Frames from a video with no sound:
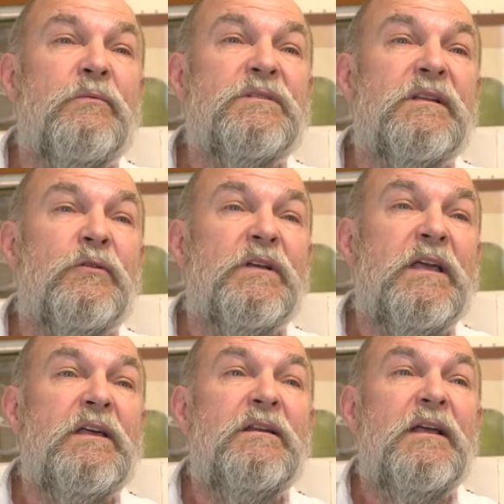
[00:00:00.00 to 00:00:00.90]
was a little
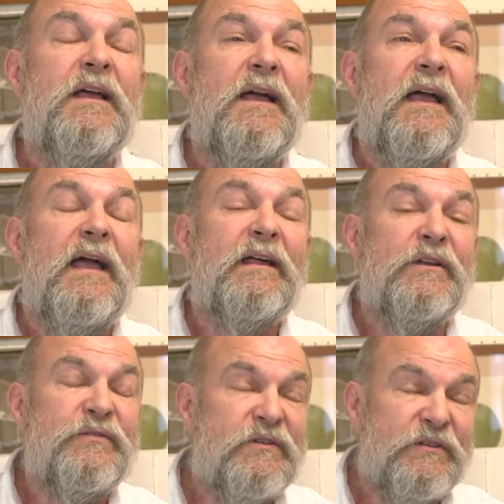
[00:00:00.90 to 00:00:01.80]
kid. And I
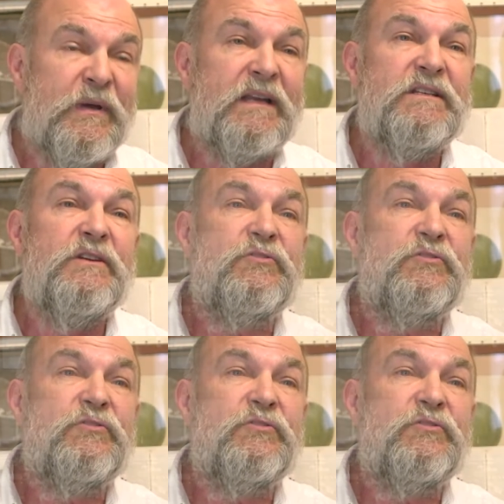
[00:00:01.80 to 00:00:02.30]
used to do antique